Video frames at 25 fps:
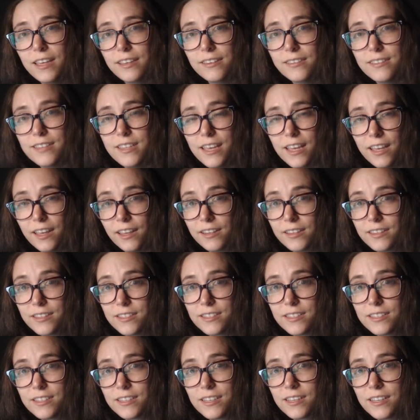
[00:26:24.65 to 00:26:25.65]
Is
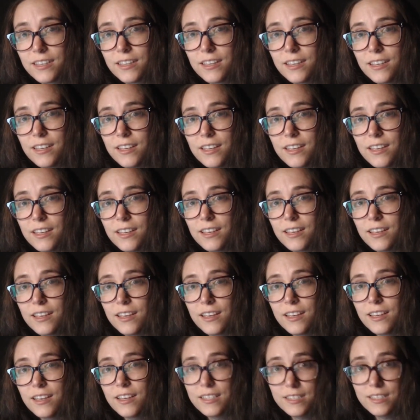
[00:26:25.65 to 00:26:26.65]
this
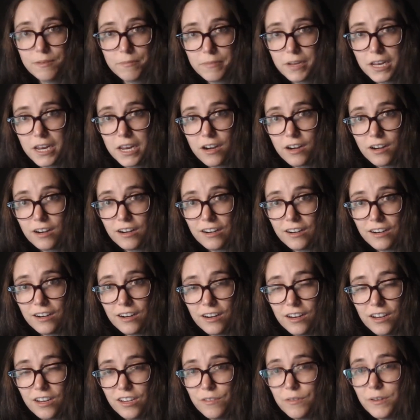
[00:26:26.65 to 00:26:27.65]
Demeter?
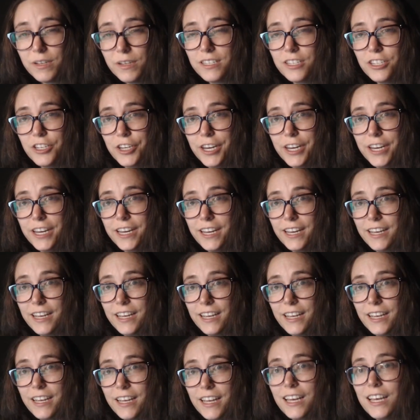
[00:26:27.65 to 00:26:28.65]
Who is she?
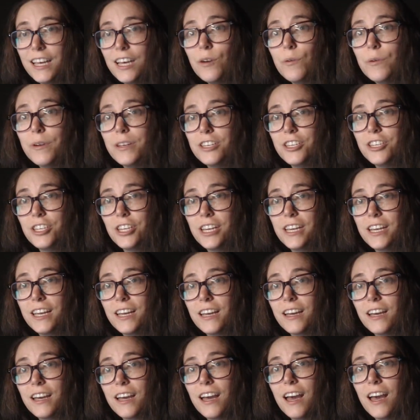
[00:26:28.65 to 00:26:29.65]

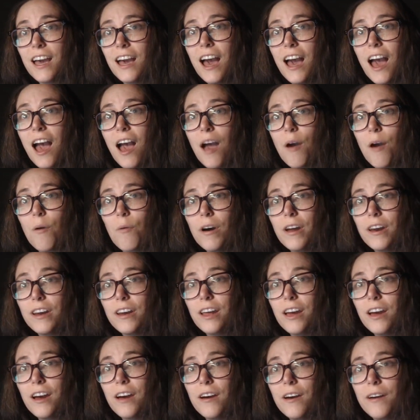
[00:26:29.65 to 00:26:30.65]
I
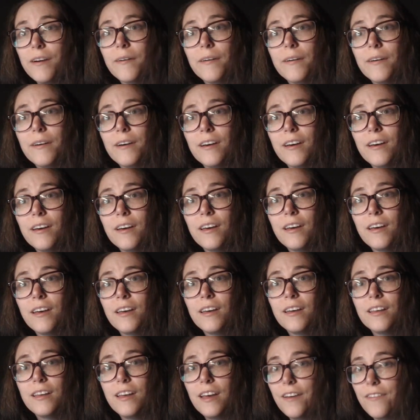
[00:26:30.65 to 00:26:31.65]
want to know.
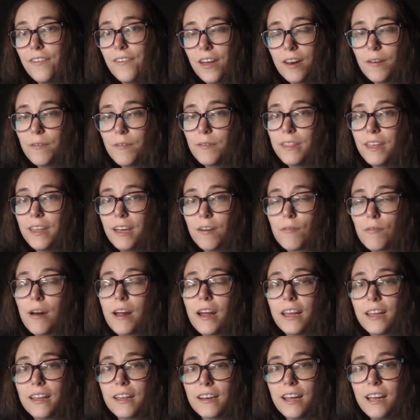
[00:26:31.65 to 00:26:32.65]
If anyone there
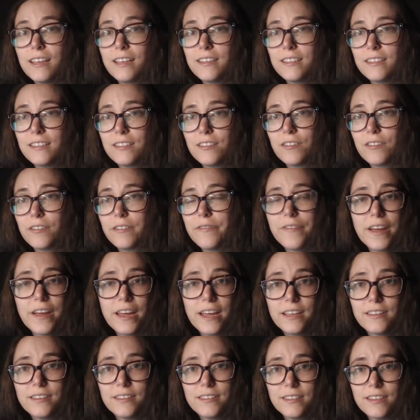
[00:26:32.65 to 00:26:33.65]
recognizes her
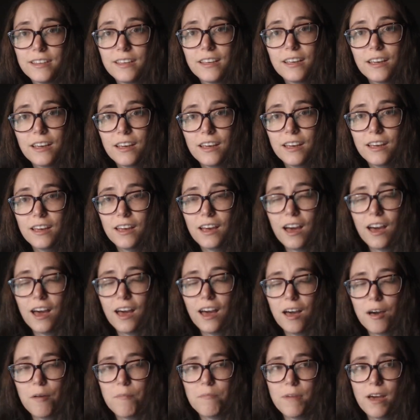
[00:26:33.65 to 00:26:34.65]
face
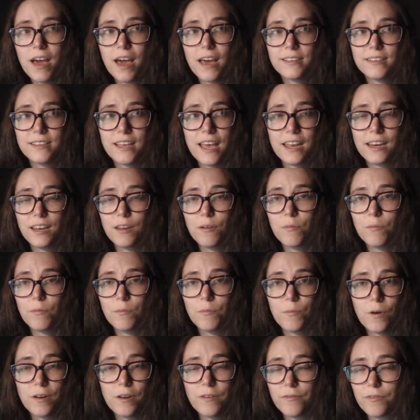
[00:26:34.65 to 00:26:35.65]
as
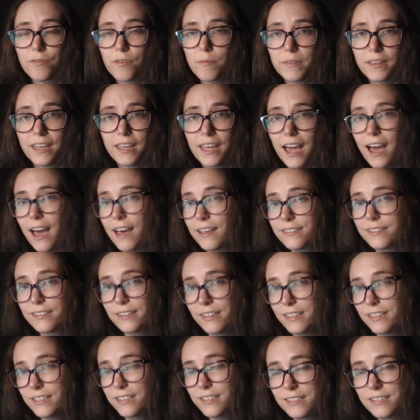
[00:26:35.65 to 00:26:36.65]
anyone from the
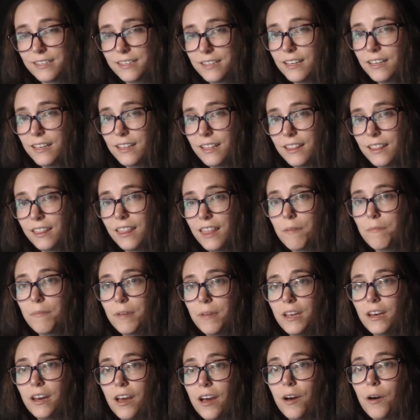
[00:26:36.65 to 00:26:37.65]
cast list,
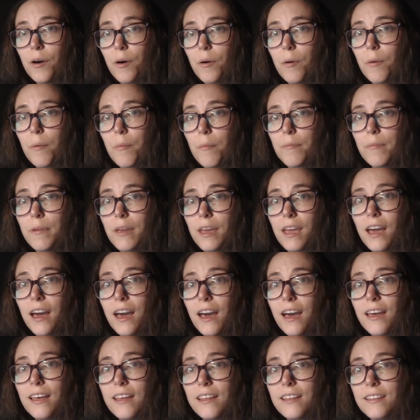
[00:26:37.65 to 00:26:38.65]
let me know,
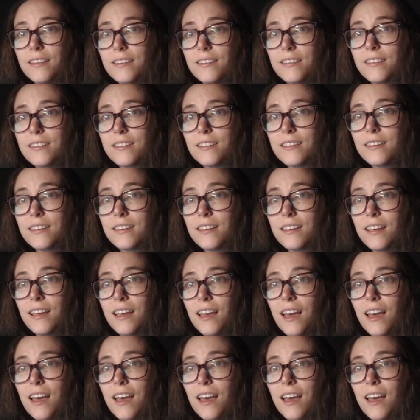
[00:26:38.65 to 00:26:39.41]
because